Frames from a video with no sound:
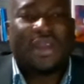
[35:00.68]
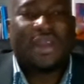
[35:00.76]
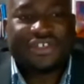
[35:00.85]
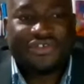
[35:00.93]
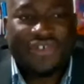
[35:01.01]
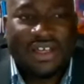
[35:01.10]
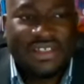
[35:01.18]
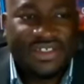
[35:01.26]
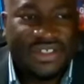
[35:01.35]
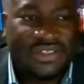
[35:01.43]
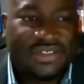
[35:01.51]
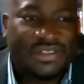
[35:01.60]
many
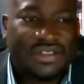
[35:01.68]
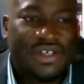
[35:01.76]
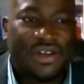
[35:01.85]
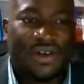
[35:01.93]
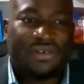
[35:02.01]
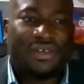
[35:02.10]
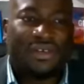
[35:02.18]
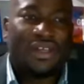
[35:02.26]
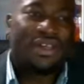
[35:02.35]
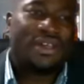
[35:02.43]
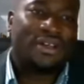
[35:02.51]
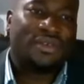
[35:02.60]
strategies, you know.
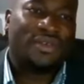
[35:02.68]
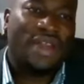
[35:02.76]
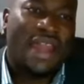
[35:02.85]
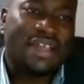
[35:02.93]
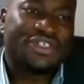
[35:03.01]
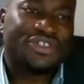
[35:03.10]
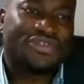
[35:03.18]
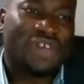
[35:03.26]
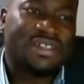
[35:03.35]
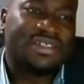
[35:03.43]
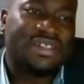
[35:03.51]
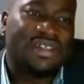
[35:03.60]
We like
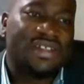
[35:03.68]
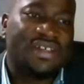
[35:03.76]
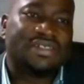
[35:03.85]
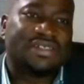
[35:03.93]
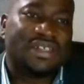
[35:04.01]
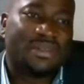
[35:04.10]
strategy this